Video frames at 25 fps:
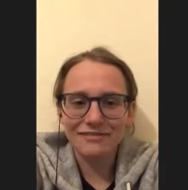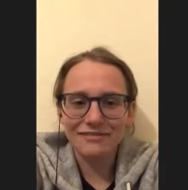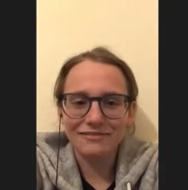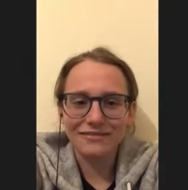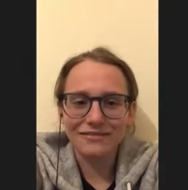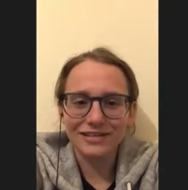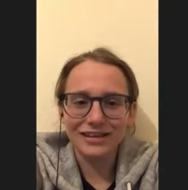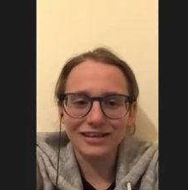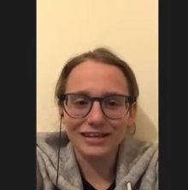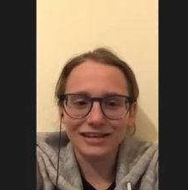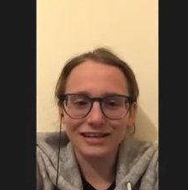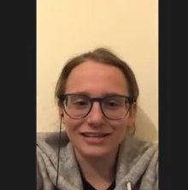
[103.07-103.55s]

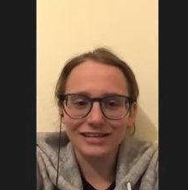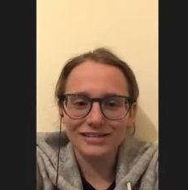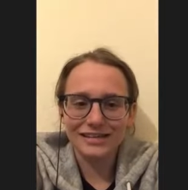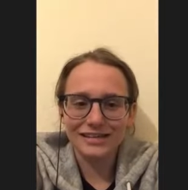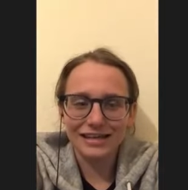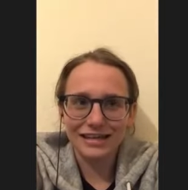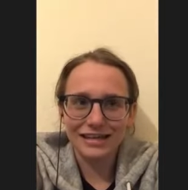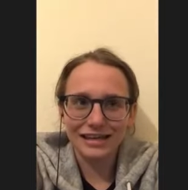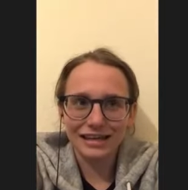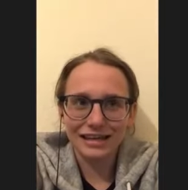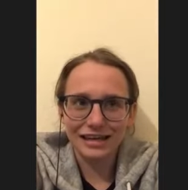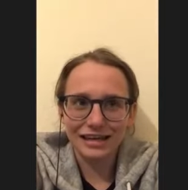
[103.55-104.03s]
is
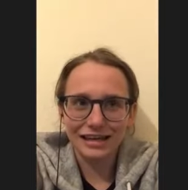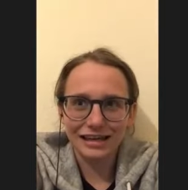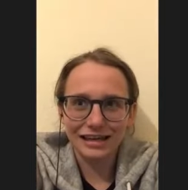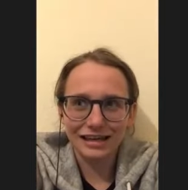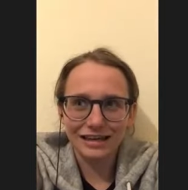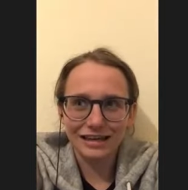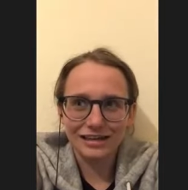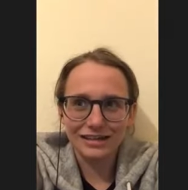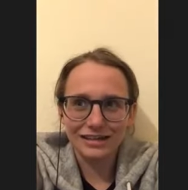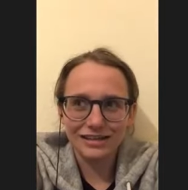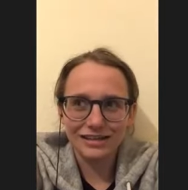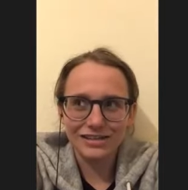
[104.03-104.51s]
a
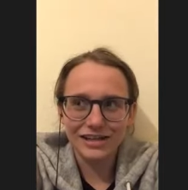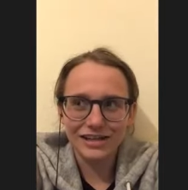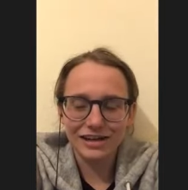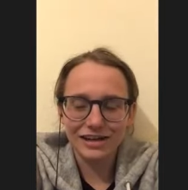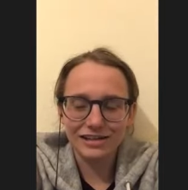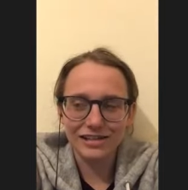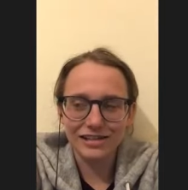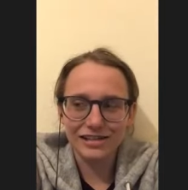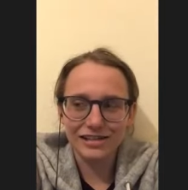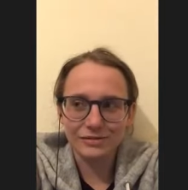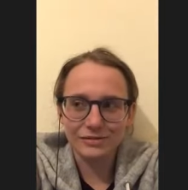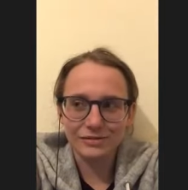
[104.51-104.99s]

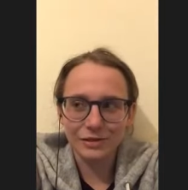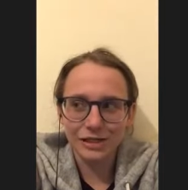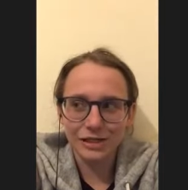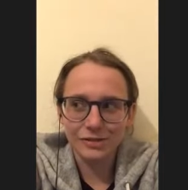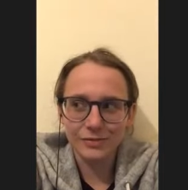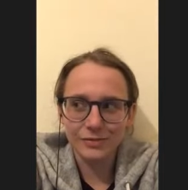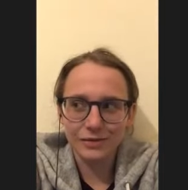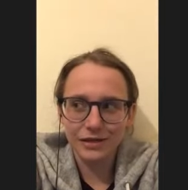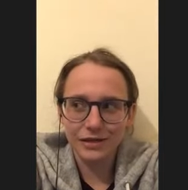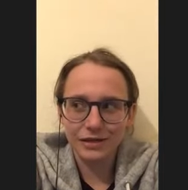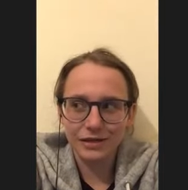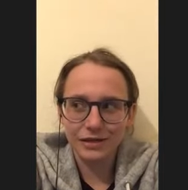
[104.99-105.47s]
charity that works
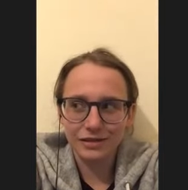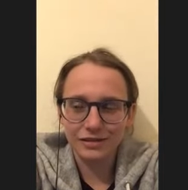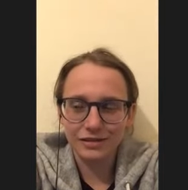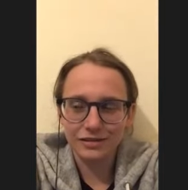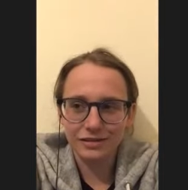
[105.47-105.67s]
with